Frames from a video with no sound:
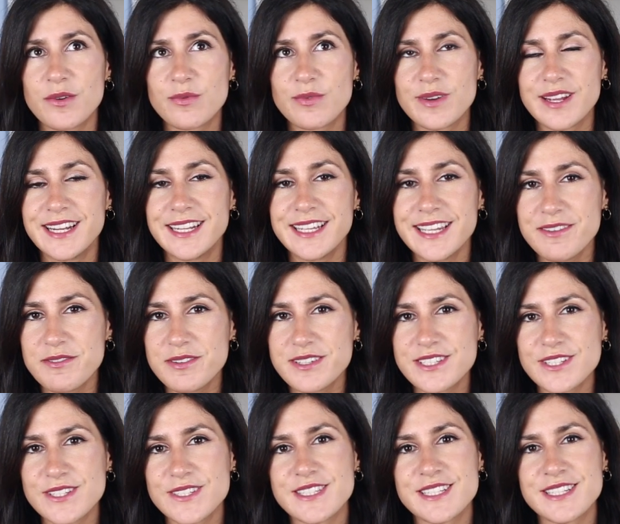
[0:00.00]
really, it
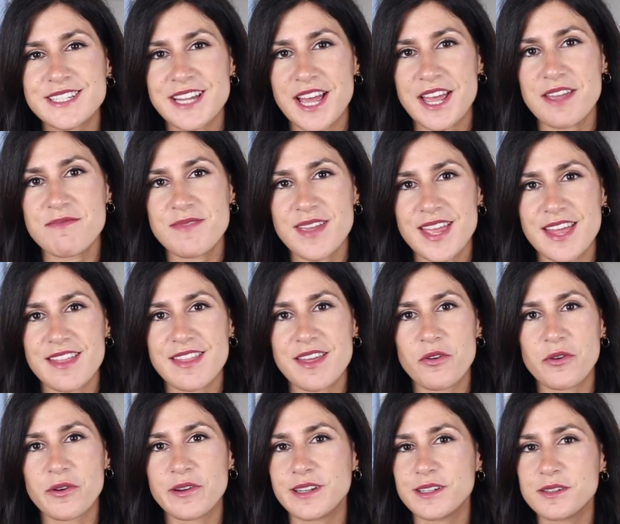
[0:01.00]
was just a nightmare.
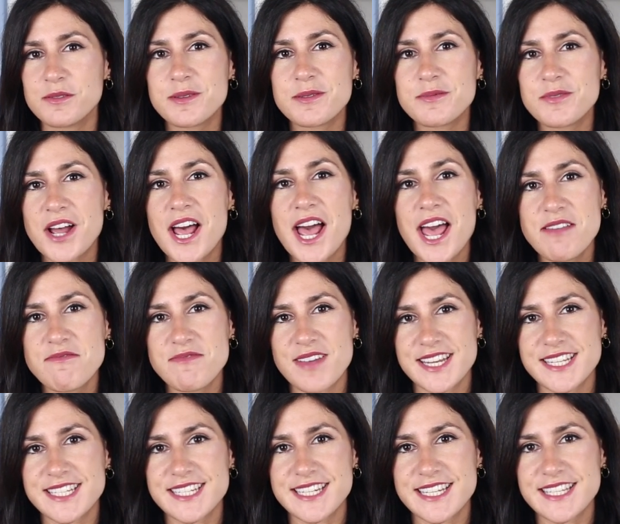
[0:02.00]
They were a little bit more high
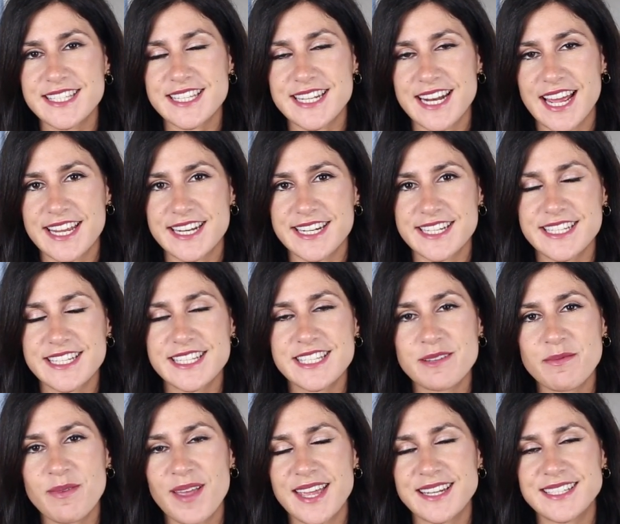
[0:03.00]
maintenance than I had
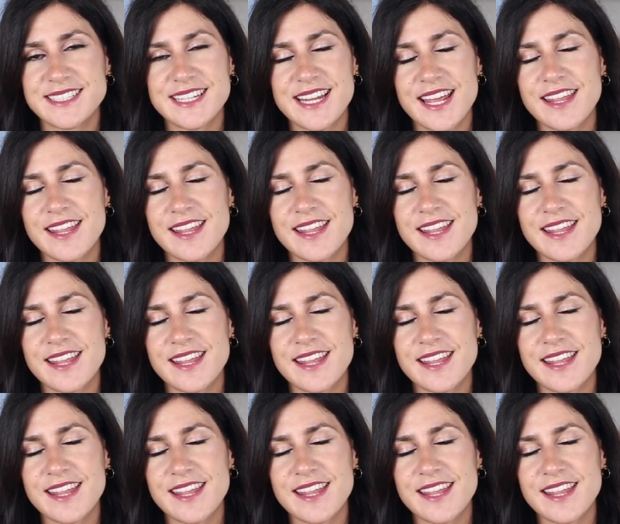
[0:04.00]
anticipated,